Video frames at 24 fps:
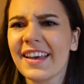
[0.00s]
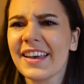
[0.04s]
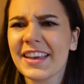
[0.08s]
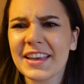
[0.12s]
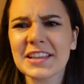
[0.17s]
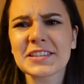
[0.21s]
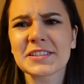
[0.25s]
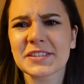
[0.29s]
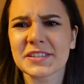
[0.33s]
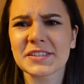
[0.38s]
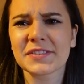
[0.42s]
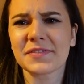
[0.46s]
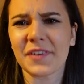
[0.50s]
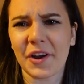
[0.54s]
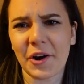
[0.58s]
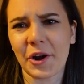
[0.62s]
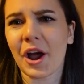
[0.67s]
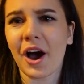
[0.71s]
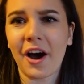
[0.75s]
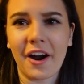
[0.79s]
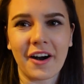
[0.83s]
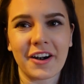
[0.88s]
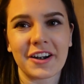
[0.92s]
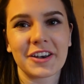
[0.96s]
it's very
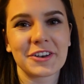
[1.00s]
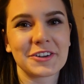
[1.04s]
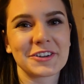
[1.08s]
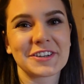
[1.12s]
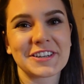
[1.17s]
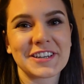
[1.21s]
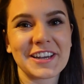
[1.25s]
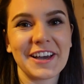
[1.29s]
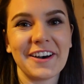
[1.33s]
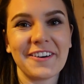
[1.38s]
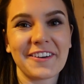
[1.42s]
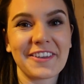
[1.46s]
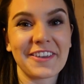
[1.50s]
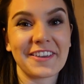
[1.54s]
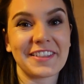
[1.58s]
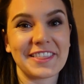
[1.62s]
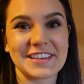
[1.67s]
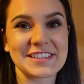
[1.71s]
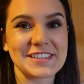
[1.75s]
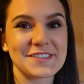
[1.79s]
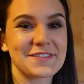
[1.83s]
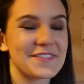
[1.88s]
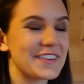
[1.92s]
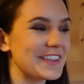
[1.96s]
hard to show you in
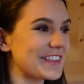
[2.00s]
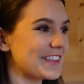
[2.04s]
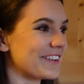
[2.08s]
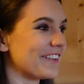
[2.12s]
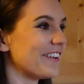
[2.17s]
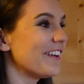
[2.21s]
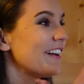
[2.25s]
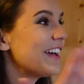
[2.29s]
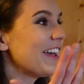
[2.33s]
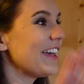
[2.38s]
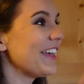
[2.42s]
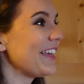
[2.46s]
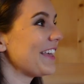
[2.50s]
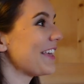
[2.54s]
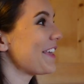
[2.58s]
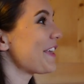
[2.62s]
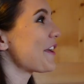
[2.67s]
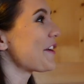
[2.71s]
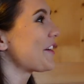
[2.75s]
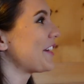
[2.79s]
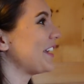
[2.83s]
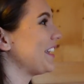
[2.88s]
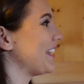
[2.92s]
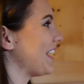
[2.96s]
this video
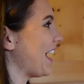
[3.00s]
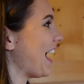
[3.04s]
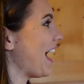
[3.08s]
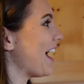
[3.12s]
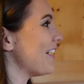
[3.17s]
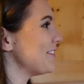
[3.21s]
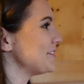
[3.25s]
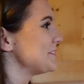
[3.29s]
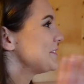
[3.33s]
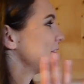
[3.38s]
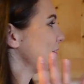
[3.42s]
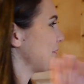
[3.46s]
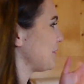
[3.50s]
here in the house. You